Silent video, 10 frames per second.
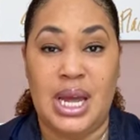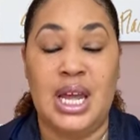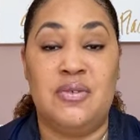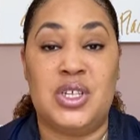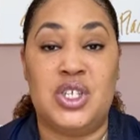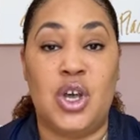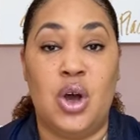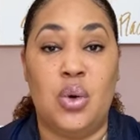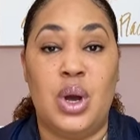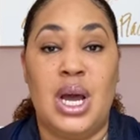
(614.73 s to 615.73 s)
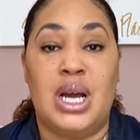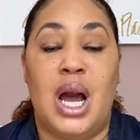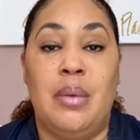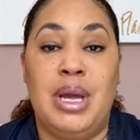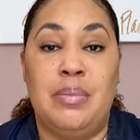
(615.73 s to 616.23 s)
If so,
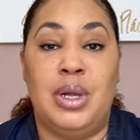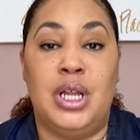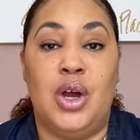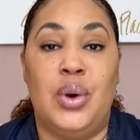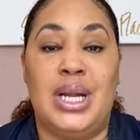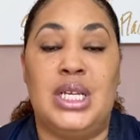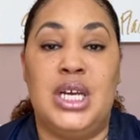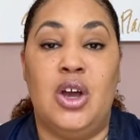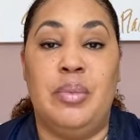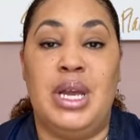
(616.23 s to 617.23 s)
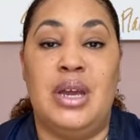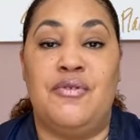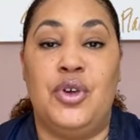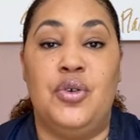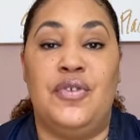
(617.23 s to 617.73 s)
comment below and tell me
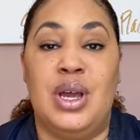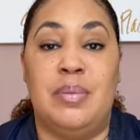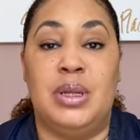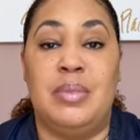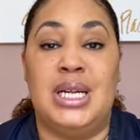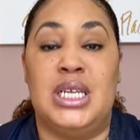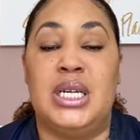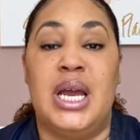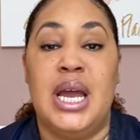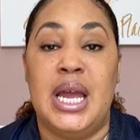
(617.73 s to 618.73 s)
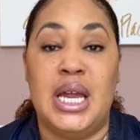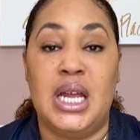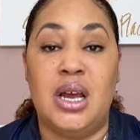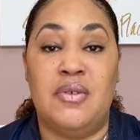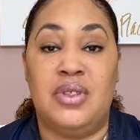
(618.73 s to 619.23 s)
if you've implemented
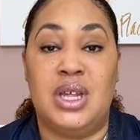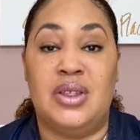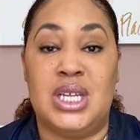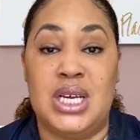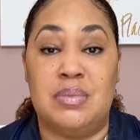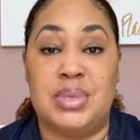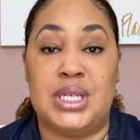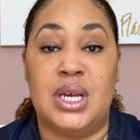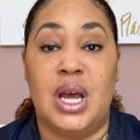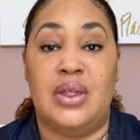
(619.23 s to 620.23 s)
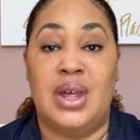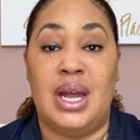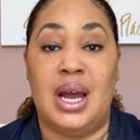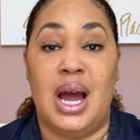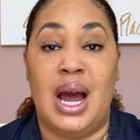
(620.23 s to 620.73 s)
any of the tips
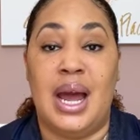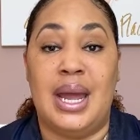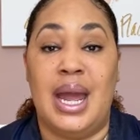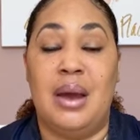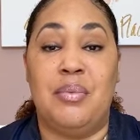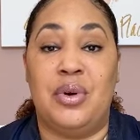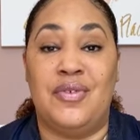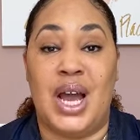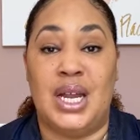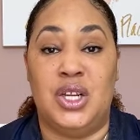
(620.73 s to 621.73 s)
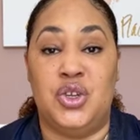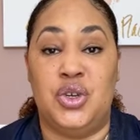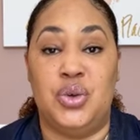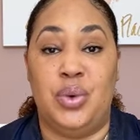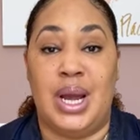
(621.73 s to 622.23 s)
that I am providing to
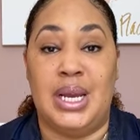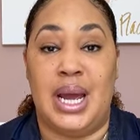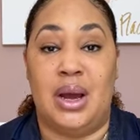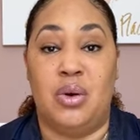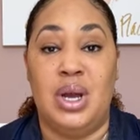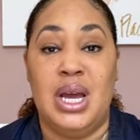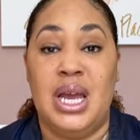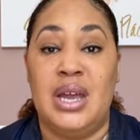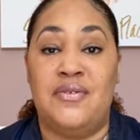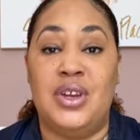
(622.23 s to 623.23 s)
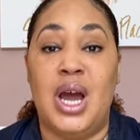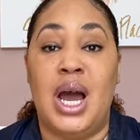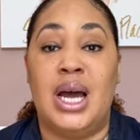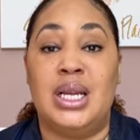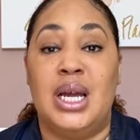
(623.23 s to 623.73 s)
you right now. If
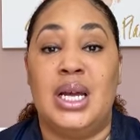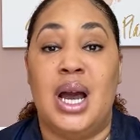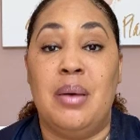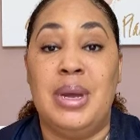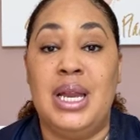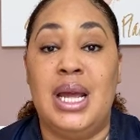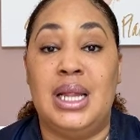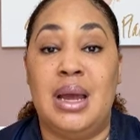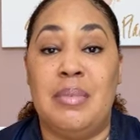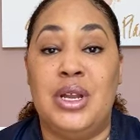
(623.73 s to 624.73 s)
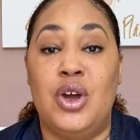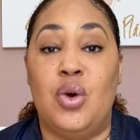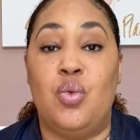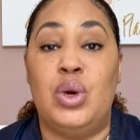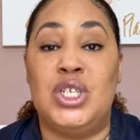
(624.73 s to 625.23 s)
not, comment and let me know
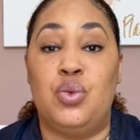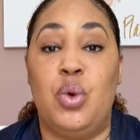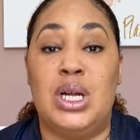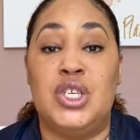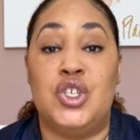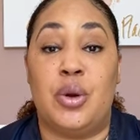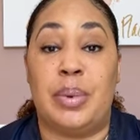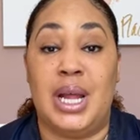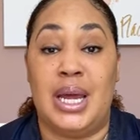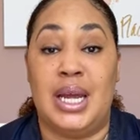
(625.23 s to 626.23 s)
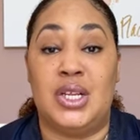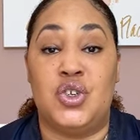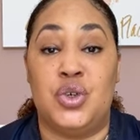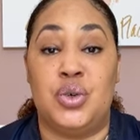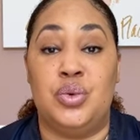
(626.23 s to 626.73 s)
which ones you're planning
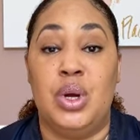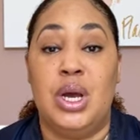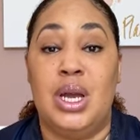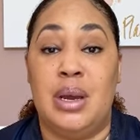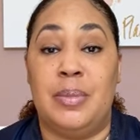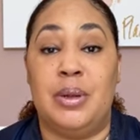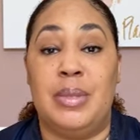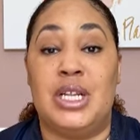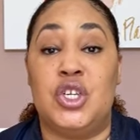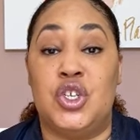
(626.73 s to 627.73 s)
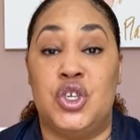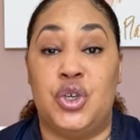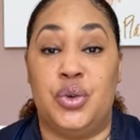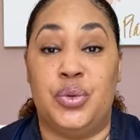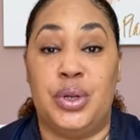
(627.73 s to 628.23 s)
to implement
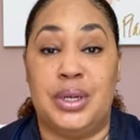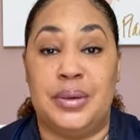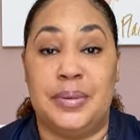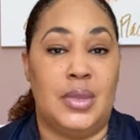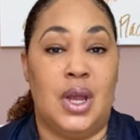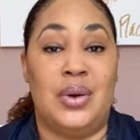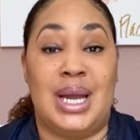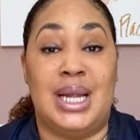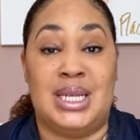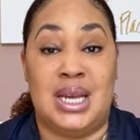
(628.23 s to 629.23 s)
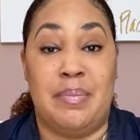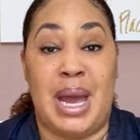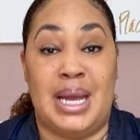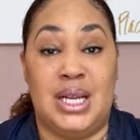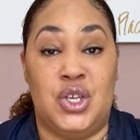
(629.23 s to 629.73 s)
soon. Okay, let's get
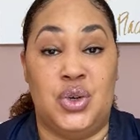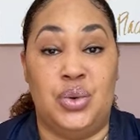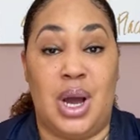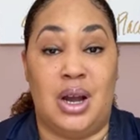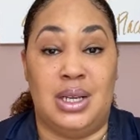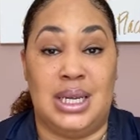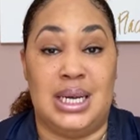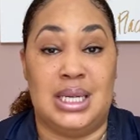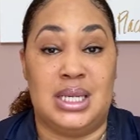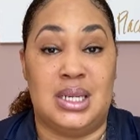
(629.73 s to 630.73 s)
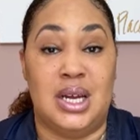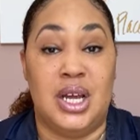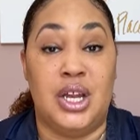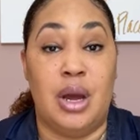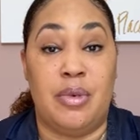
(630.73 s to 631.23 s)
back into our list.
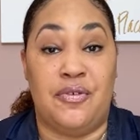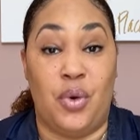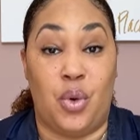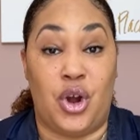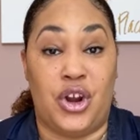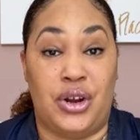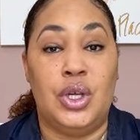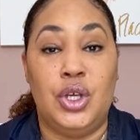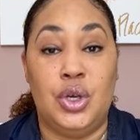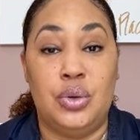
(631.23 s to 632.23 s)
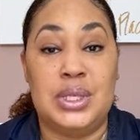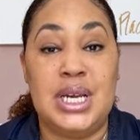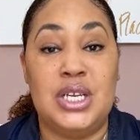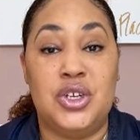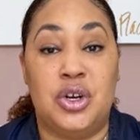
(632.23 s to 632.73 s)
Number 4, use
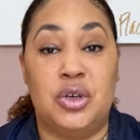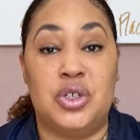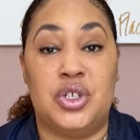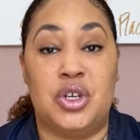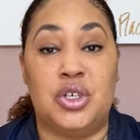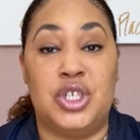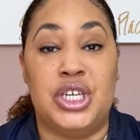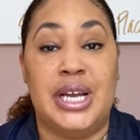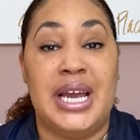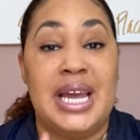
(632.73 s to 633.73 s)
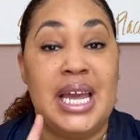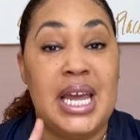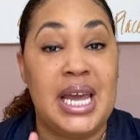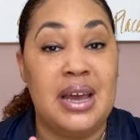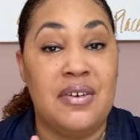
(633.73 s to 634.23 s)
internal search
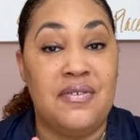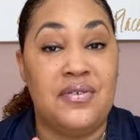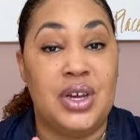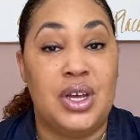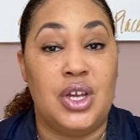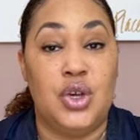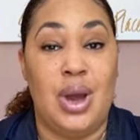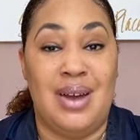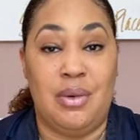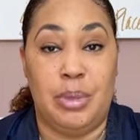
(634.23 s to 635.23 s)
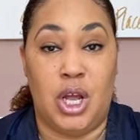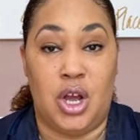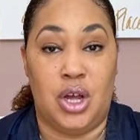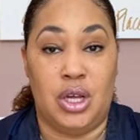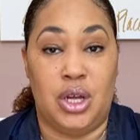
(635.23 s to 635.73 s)
if you have a
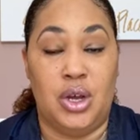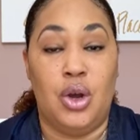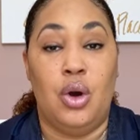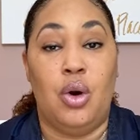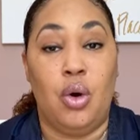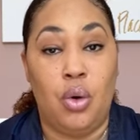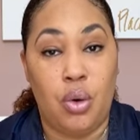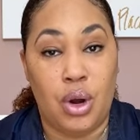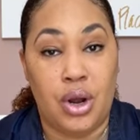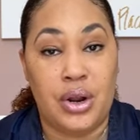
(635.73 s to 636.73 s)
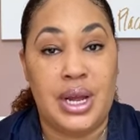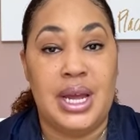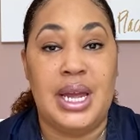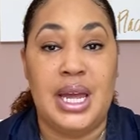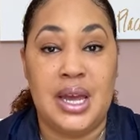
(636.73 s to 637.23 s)
blog or
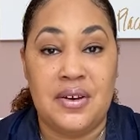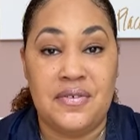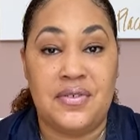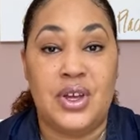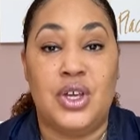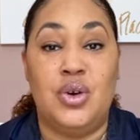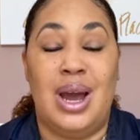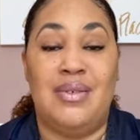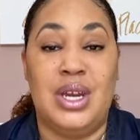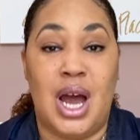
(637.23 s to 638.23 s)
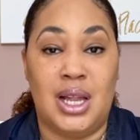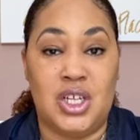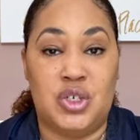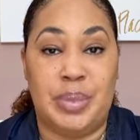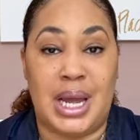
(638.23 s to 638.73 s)
if you have a
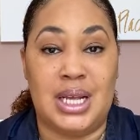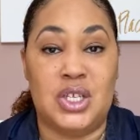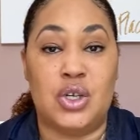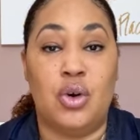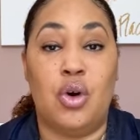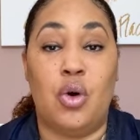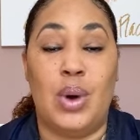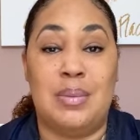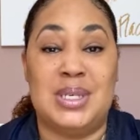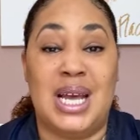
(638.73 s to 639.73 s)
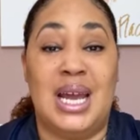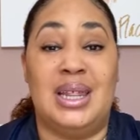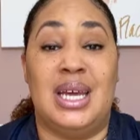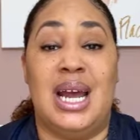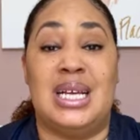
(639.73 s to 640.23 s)
knowledge base or a website
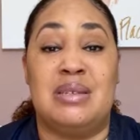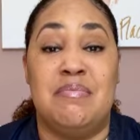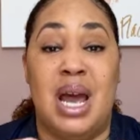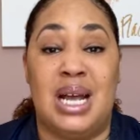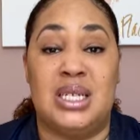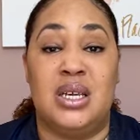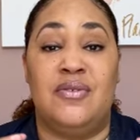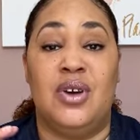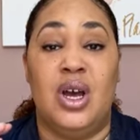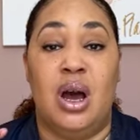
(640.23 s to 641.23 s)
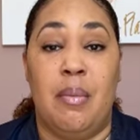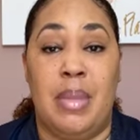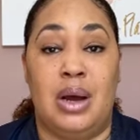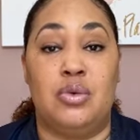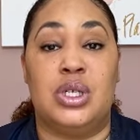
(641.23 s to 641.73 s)
that has massive
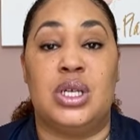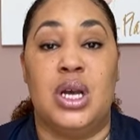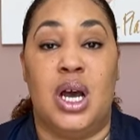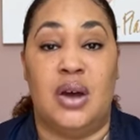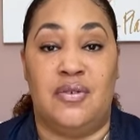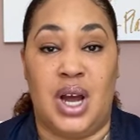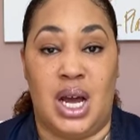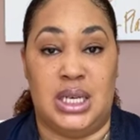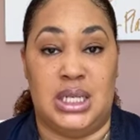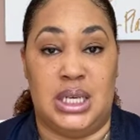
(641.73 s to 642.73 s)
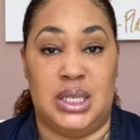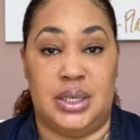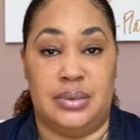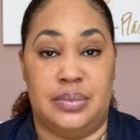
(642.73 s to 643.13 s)
amounts of content.